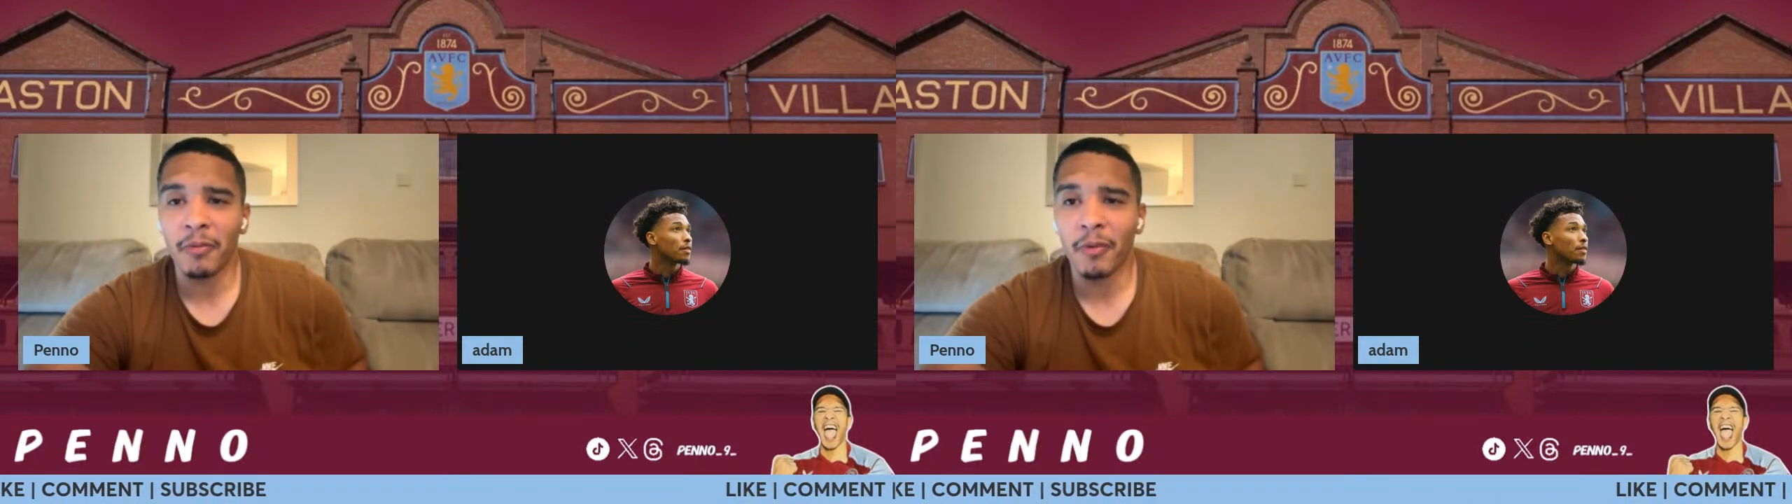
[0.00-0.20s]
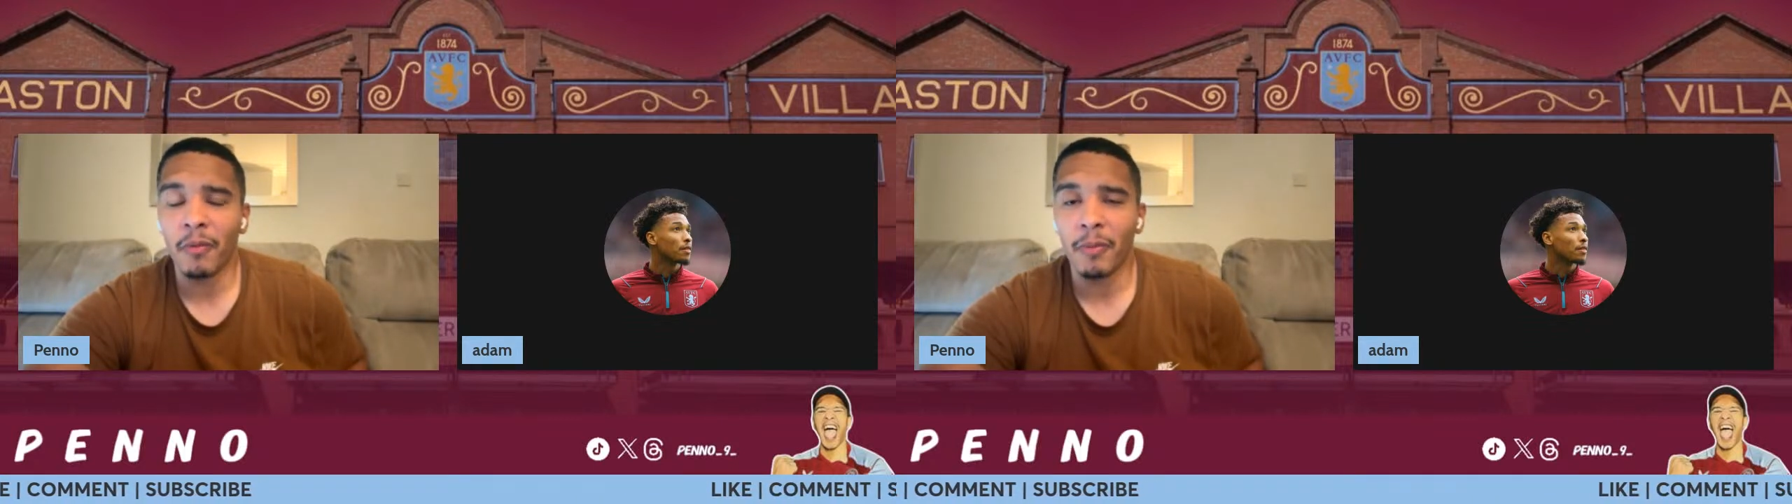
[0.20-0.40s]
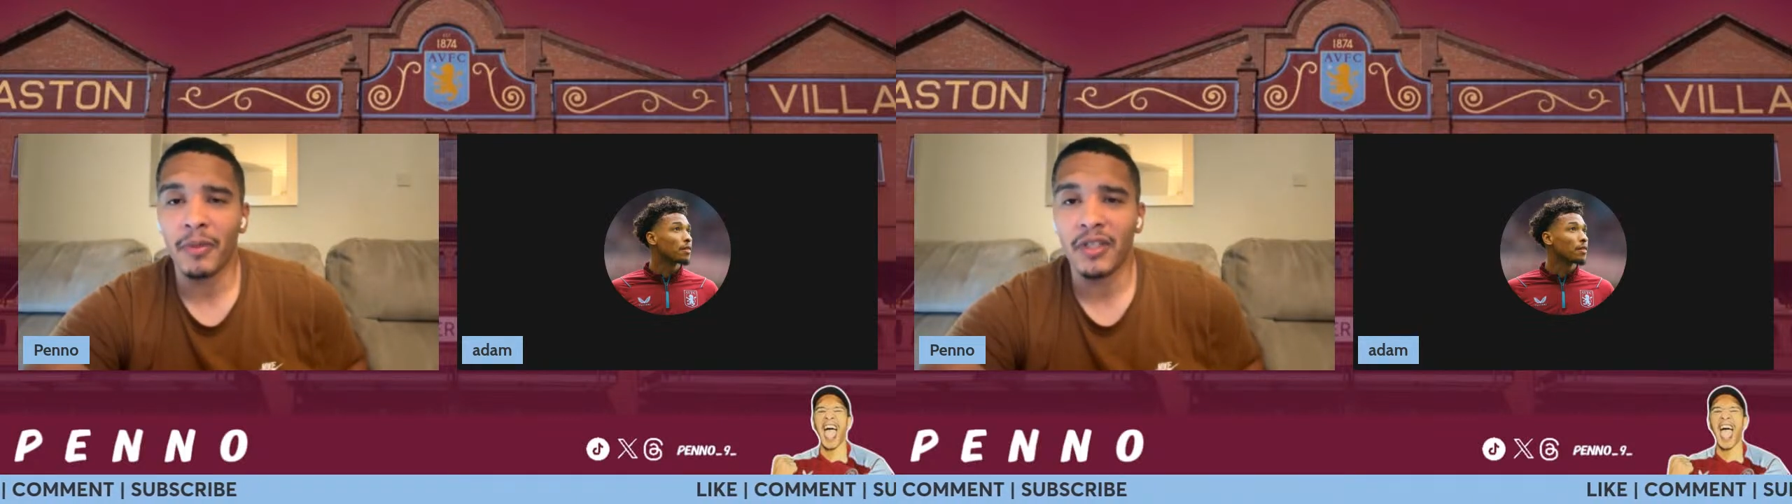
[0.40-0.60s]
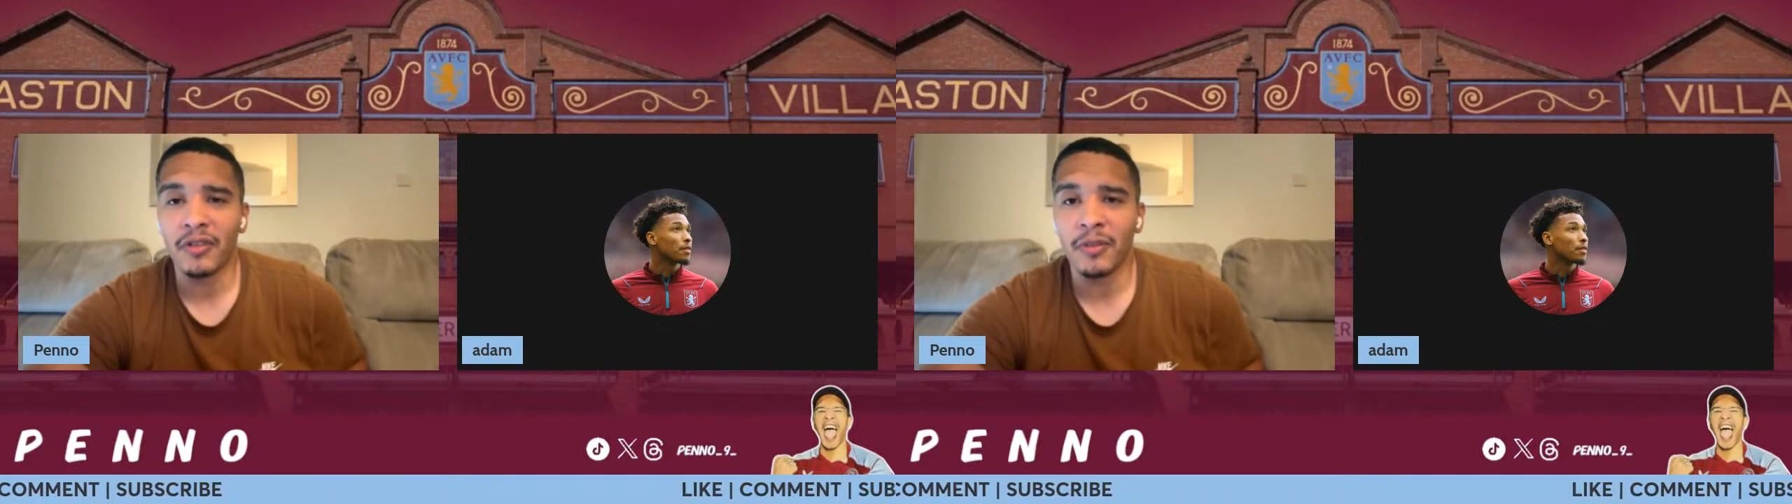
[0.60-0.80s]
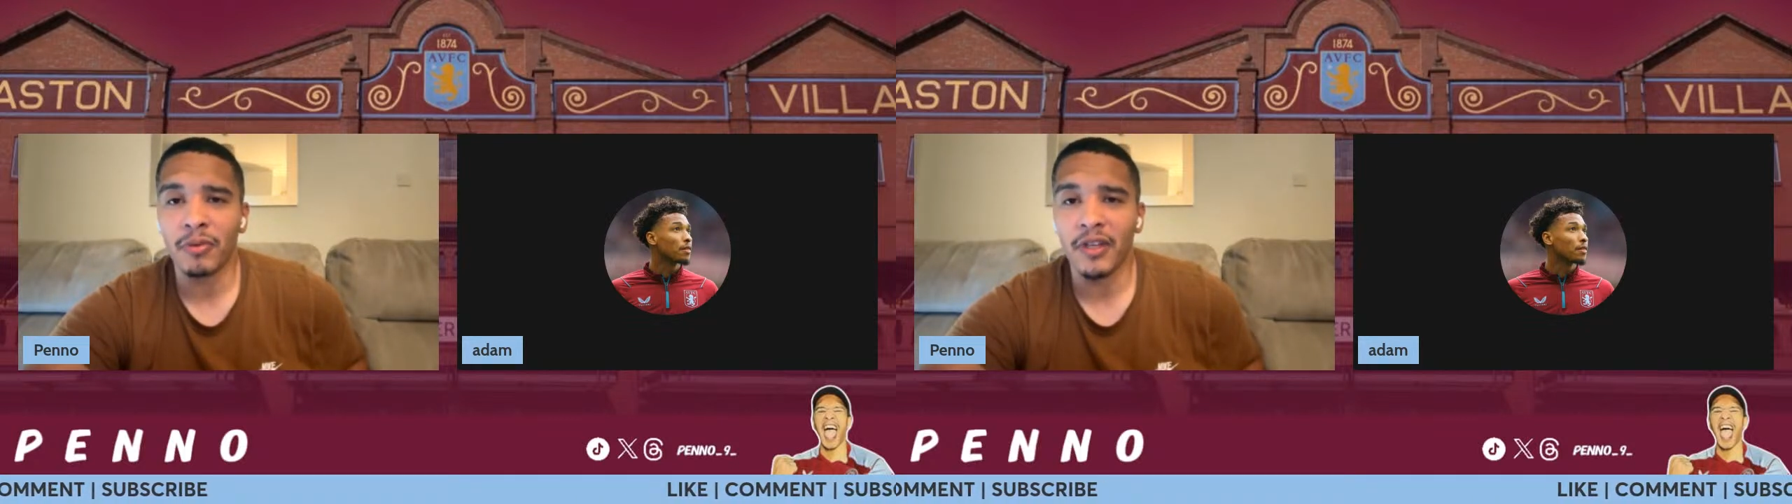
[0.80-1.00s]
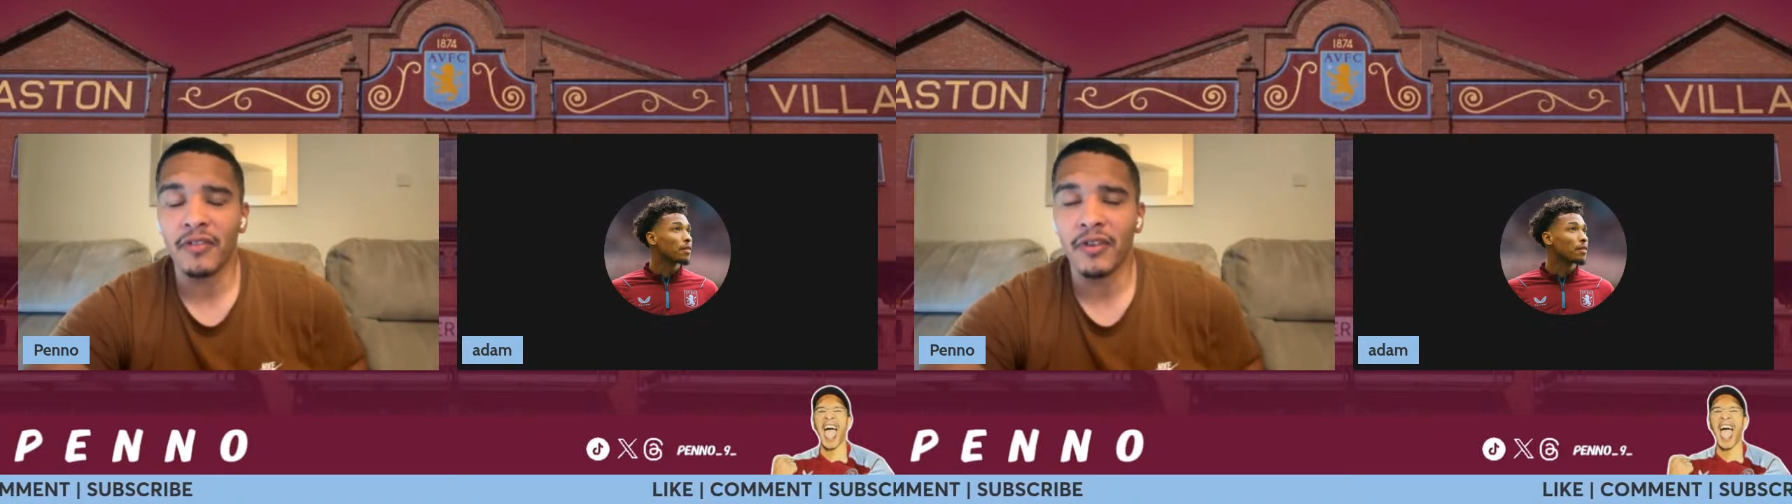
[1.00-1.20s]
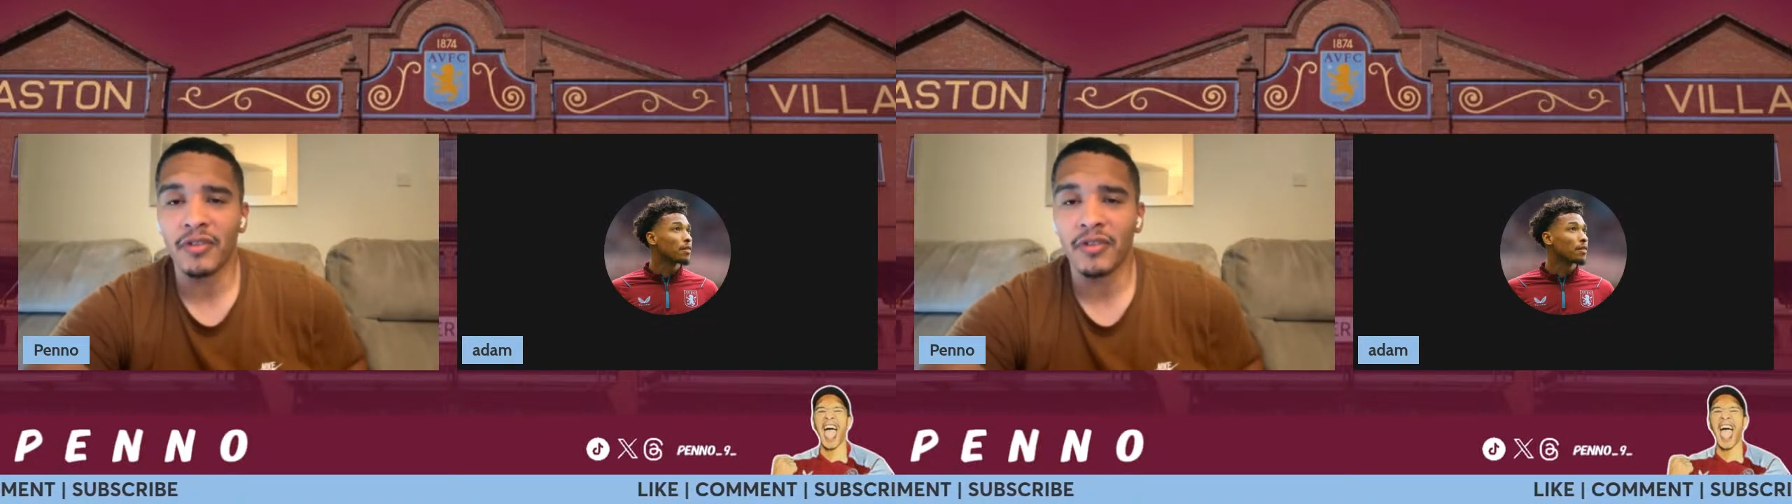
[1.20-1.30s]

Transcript: where we'll be doing a preview